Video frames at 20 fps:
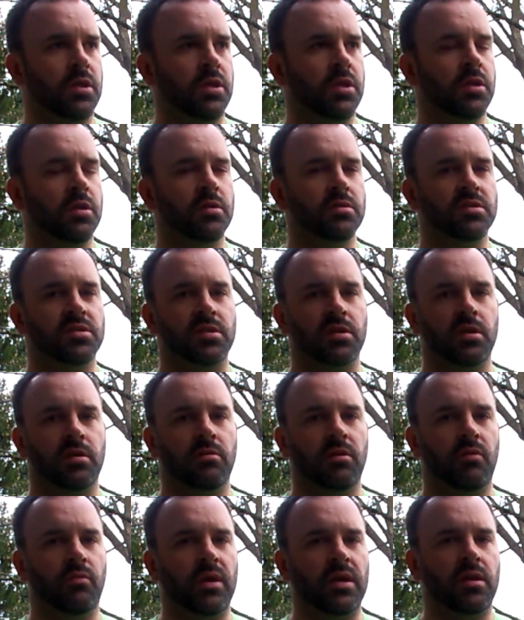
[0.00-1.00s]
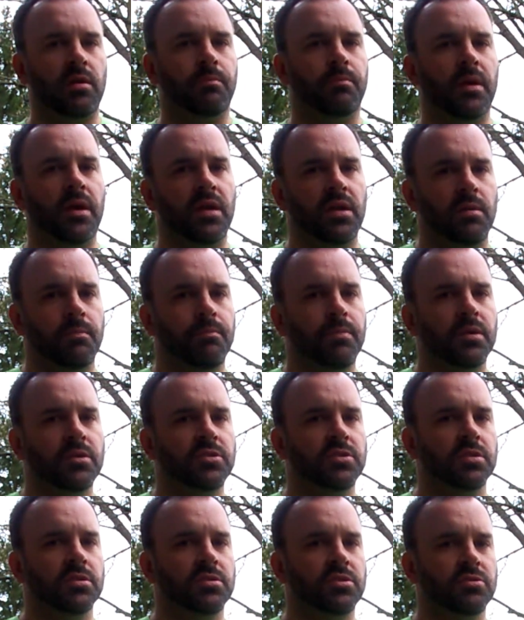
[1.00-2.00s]
Years ago, I wound up buying a
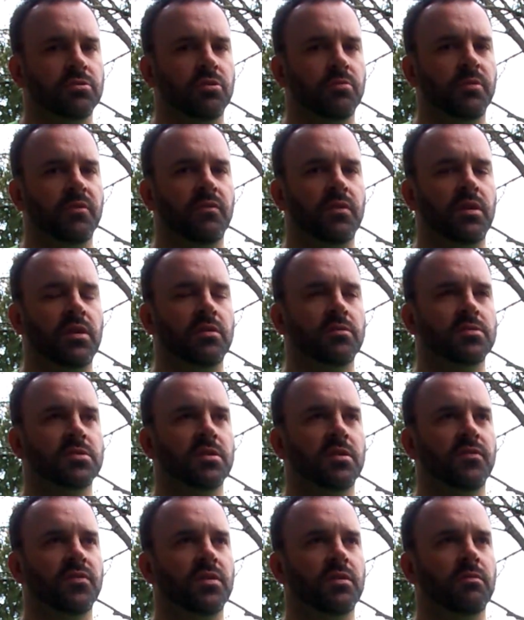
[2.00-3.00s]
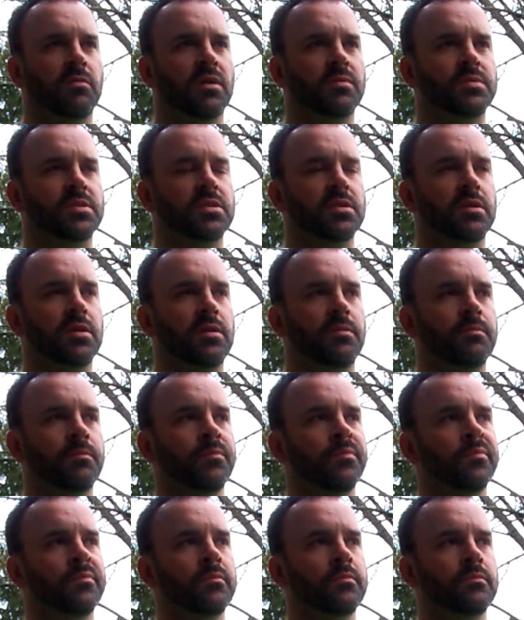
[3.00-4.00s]
bunch of trauma videos off their website,
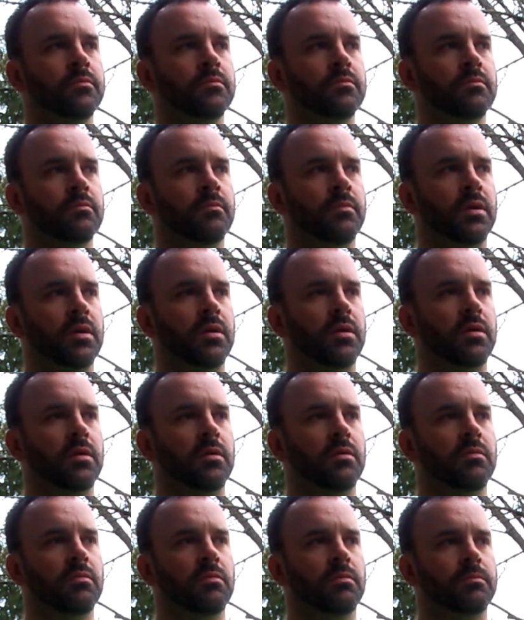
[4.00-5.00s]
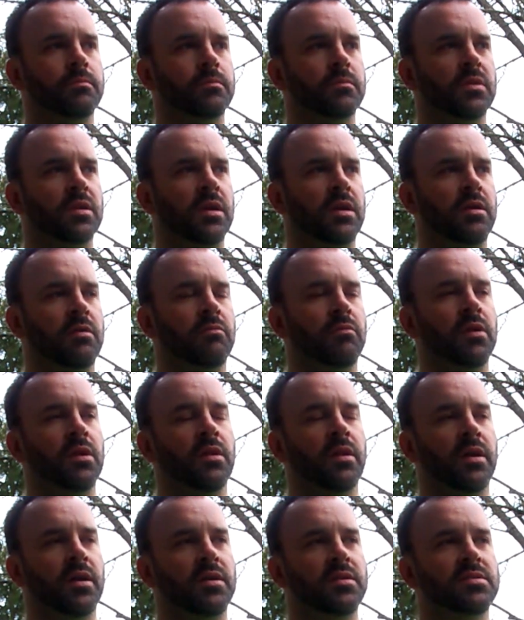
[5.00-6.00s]
but kind of
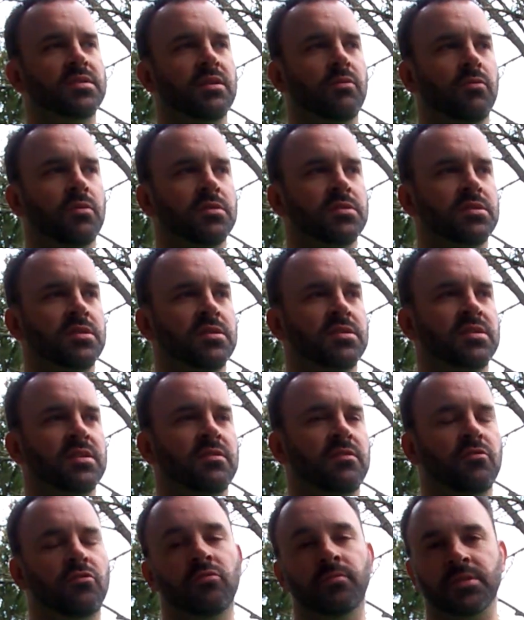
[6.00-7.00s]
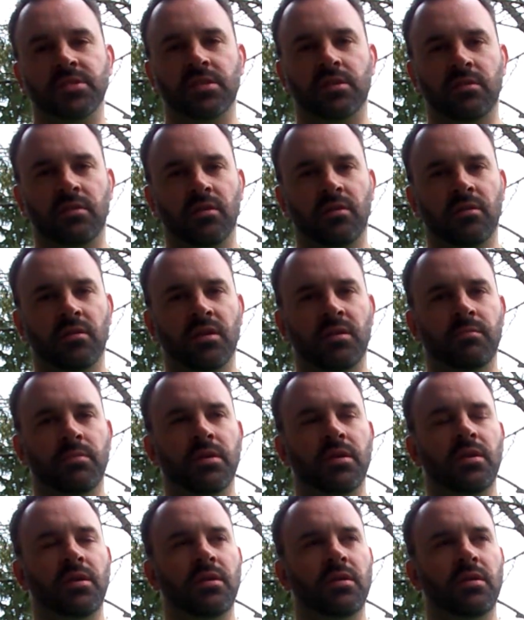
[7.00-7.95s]
realized I wasn't as into them as I thought I'd be.